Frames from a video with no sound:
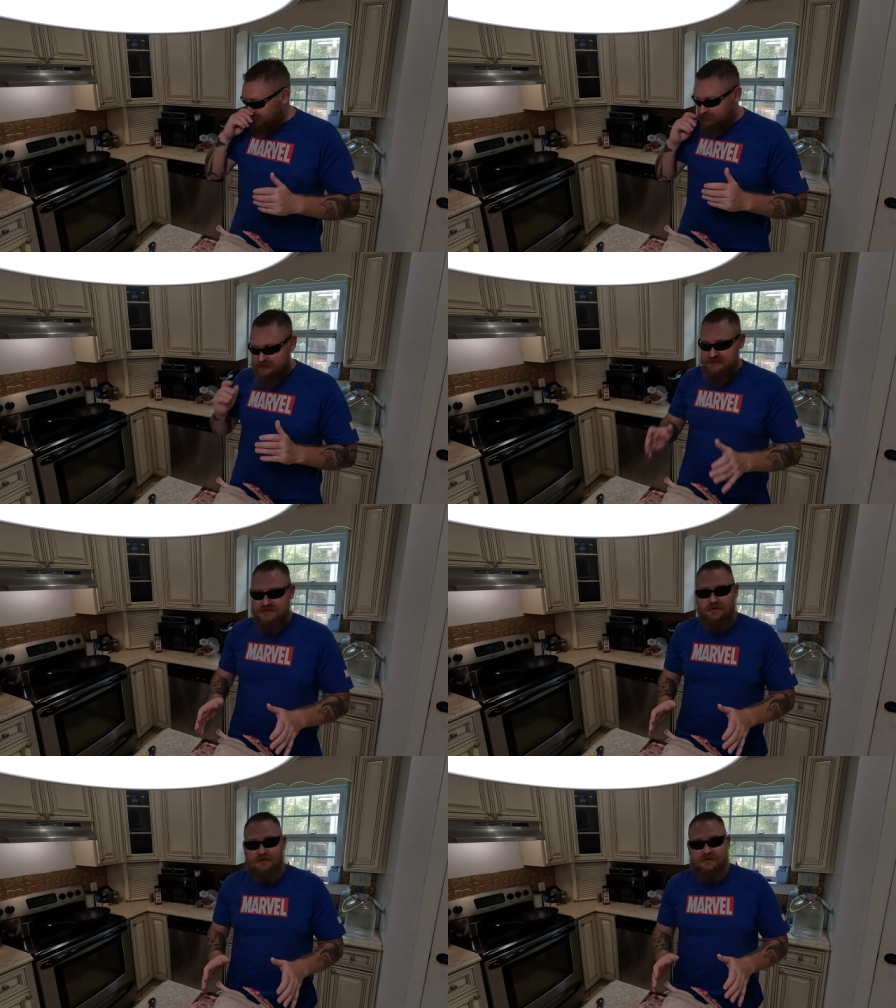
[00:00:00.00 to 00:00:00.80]
The
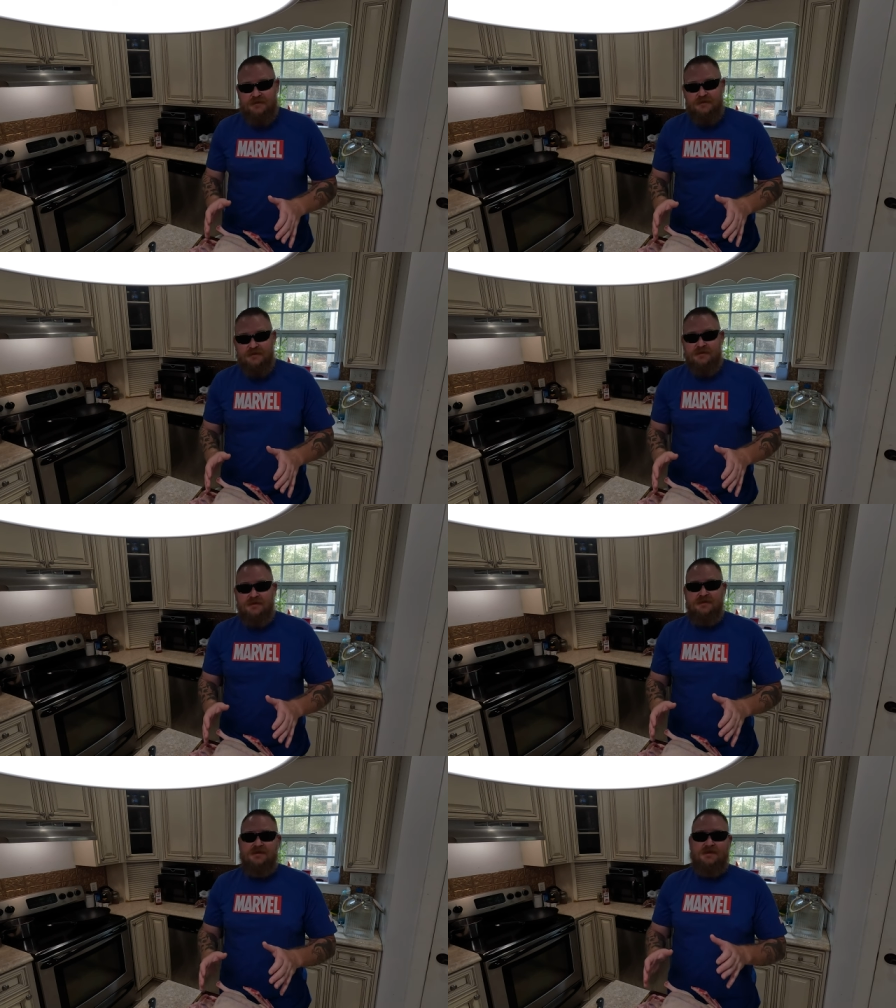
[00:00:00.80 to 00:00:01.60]
Muscovy
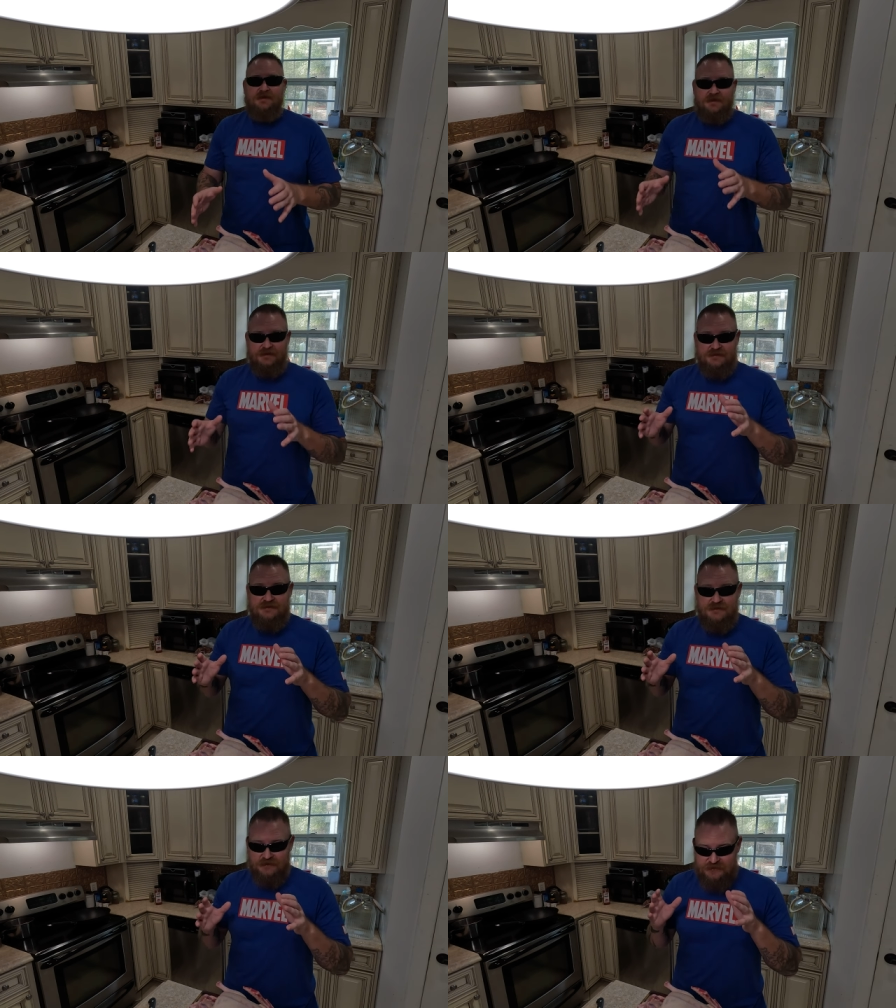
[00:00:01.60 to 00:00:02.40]
duck
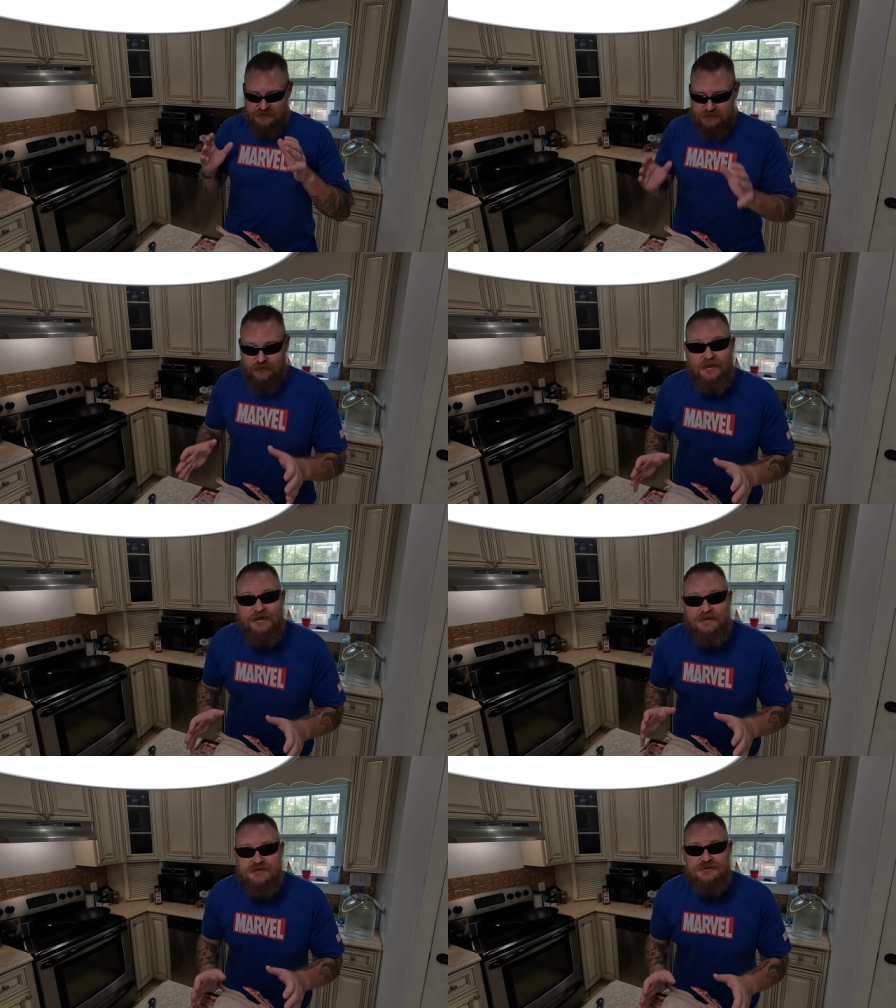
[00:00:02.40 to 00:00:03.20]
is a
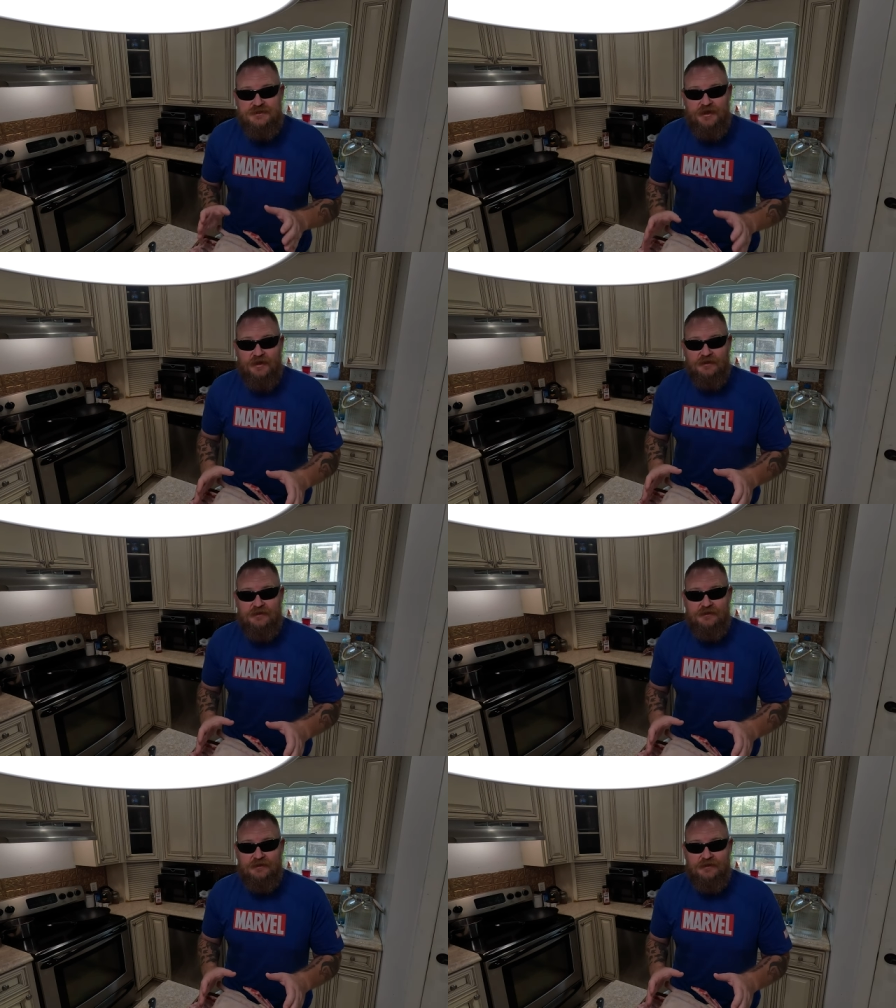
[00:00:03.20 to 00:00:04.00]
strange
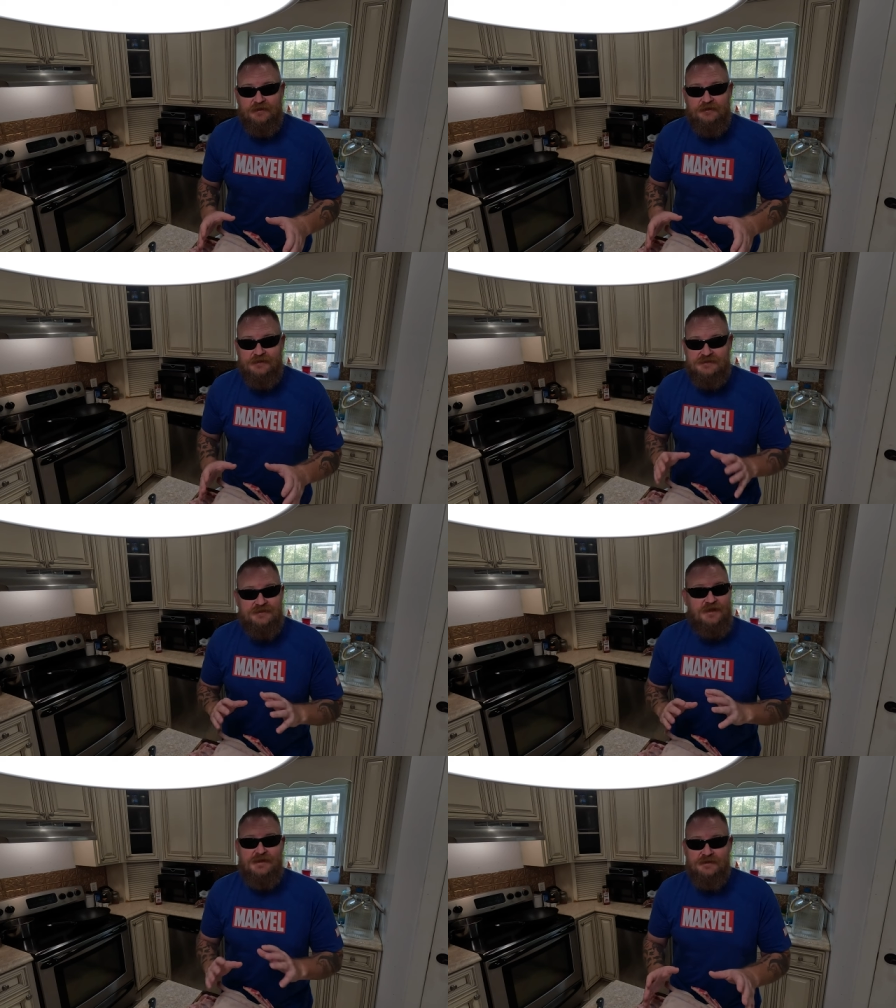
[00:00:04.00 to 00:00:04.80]
duck, to
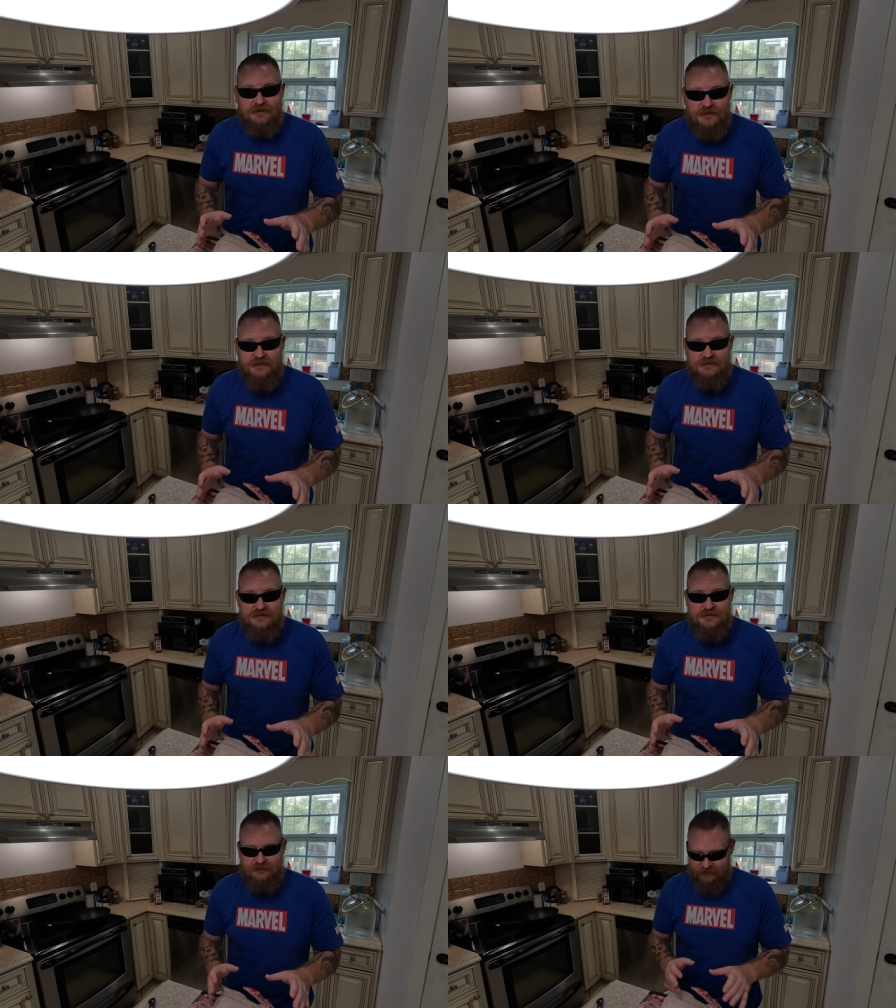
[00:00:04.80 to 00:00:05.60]
say the
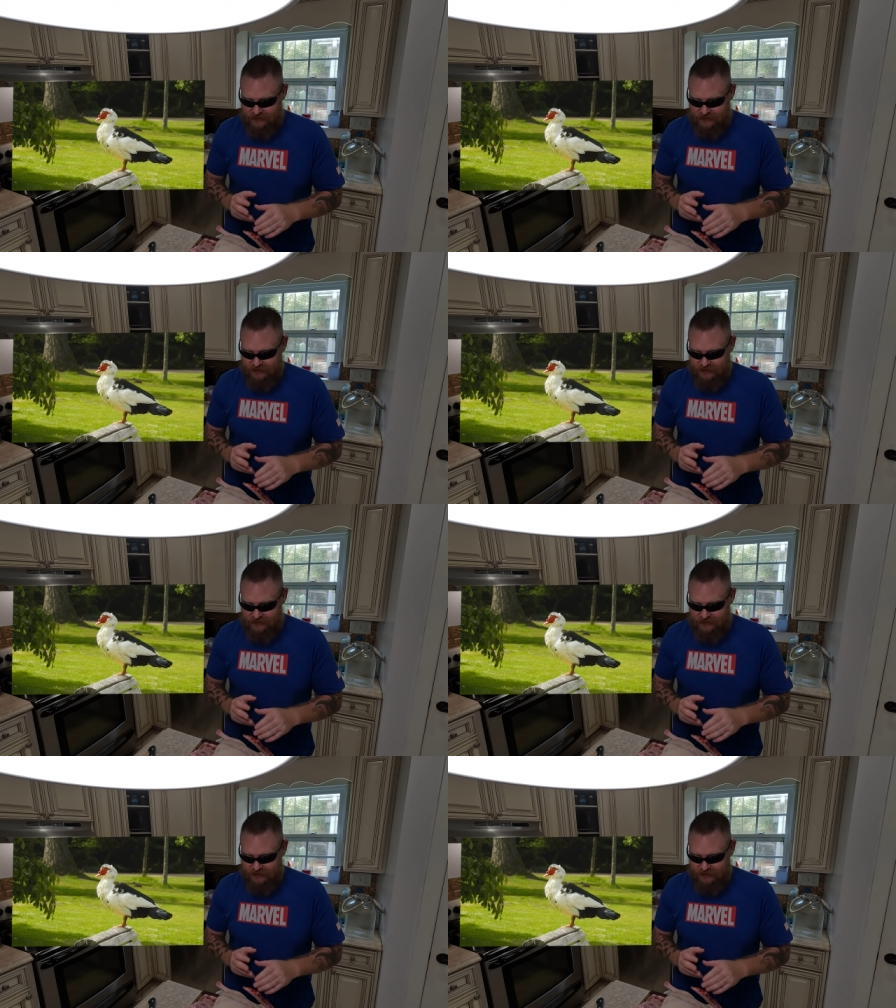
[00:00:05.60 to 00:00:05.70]
least.